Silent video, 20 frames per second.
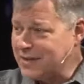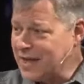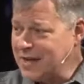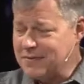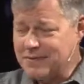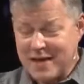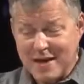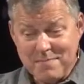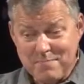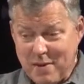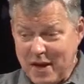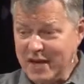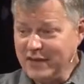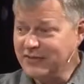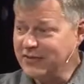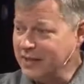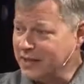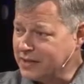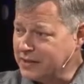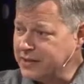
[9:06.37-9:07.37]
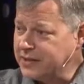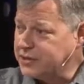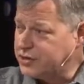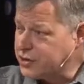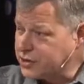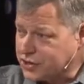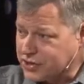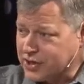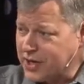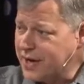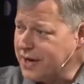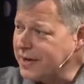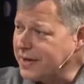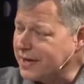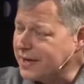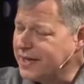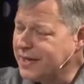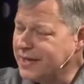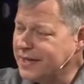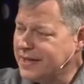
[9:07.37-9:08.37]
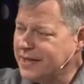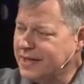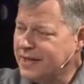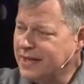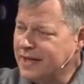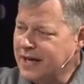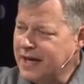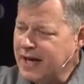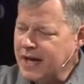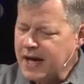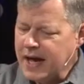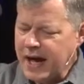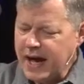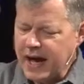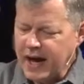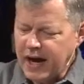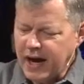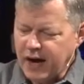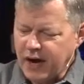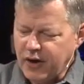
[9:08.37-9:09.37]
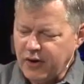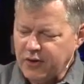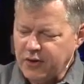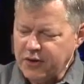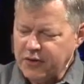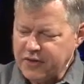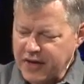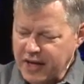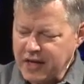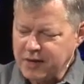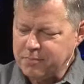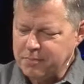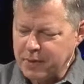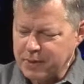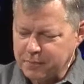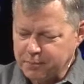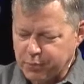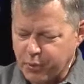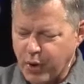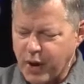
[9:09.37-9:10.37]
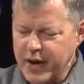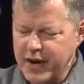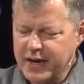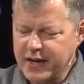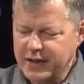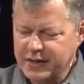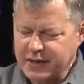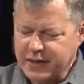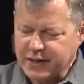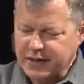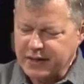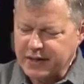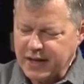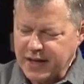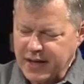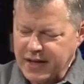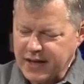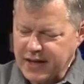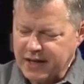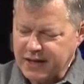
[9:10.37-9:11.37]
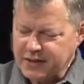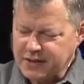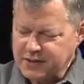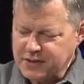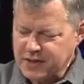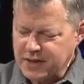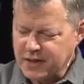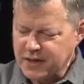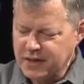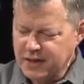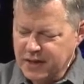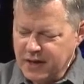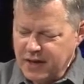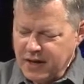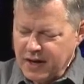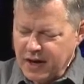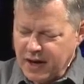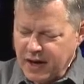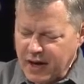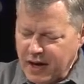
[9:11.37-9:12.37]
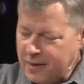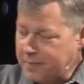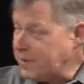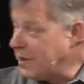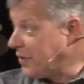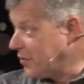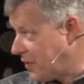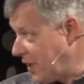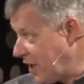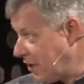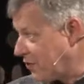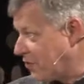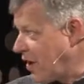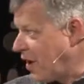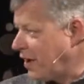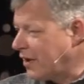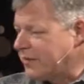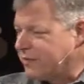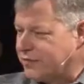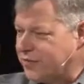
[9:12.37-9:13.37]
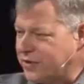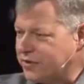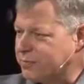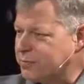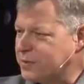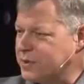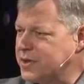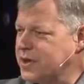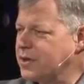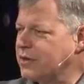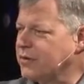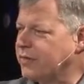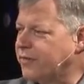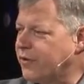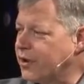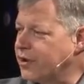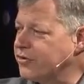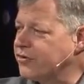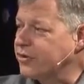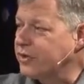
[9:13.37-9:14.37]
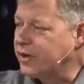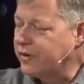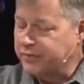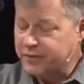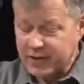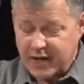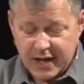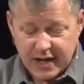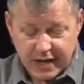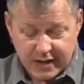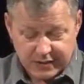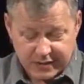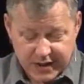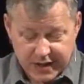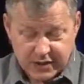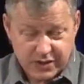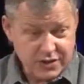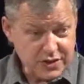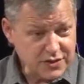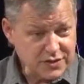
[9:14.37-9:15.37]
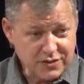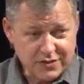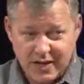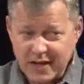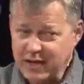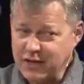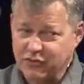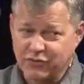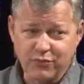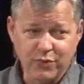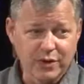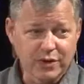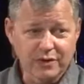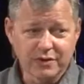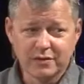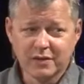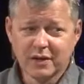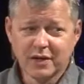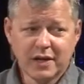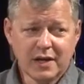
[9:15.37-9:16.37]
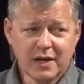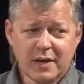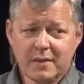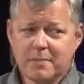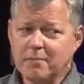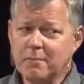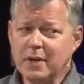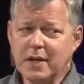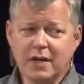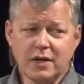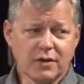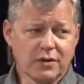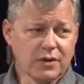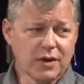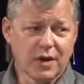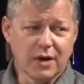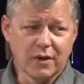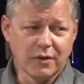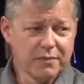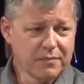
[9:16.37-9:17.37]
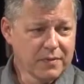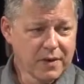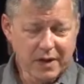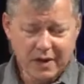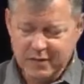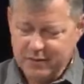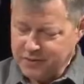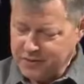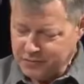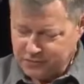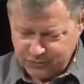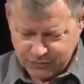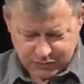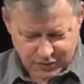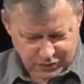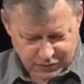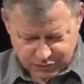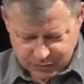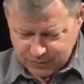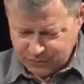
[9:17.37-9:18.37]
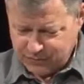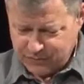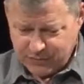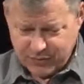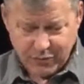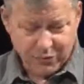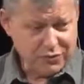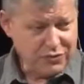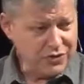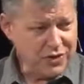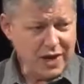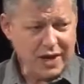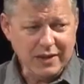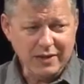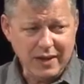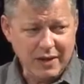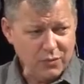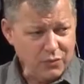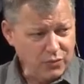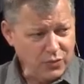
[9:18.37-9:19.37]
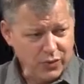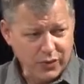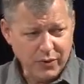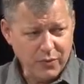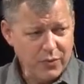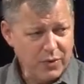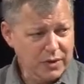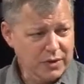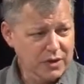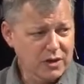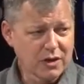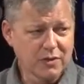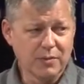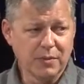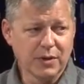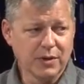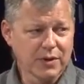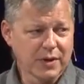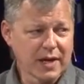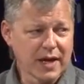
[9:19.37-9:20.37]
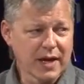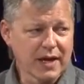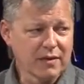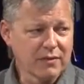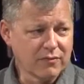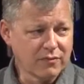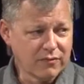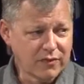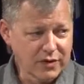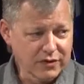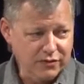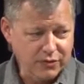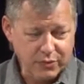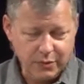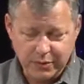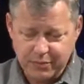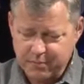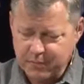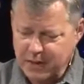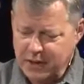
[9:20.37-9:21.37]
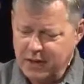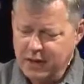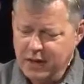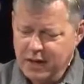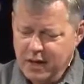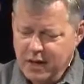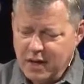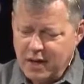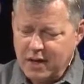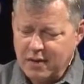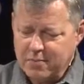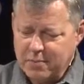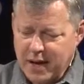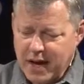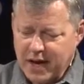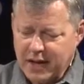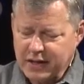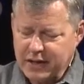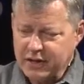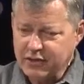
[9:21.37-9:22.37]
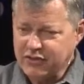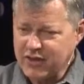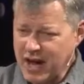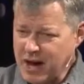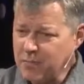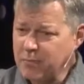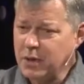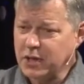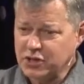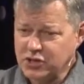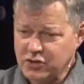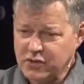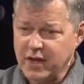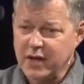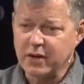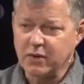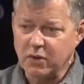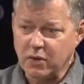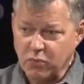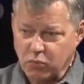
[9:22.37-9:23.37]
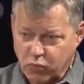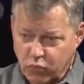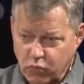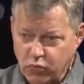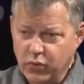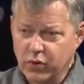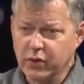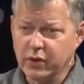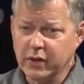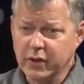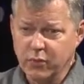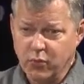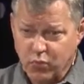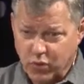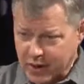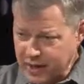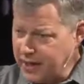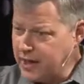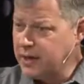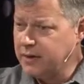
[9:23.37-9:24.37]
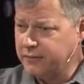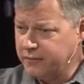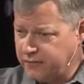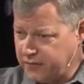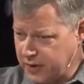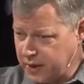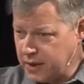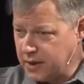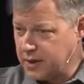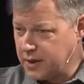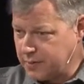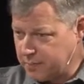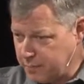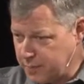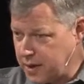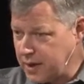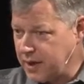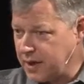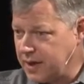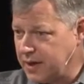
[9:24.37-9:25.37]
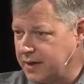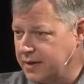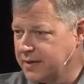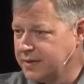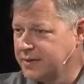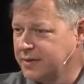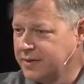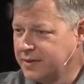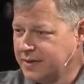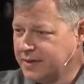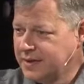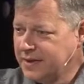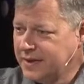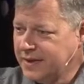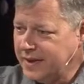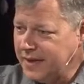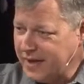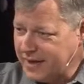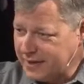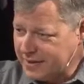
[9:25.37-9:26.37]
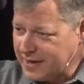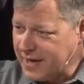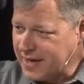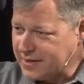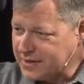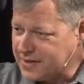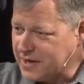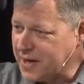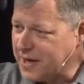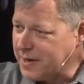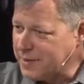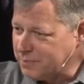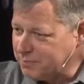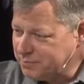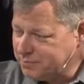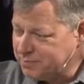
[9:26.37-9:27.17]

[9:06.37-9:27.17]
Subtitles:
They basically just shared how they had been praying and they had thought of this particular verse and everything, and they just wanted me to know. This was the thing they really wanted to communicate and visit with me about, is how much they really were envying me at that time.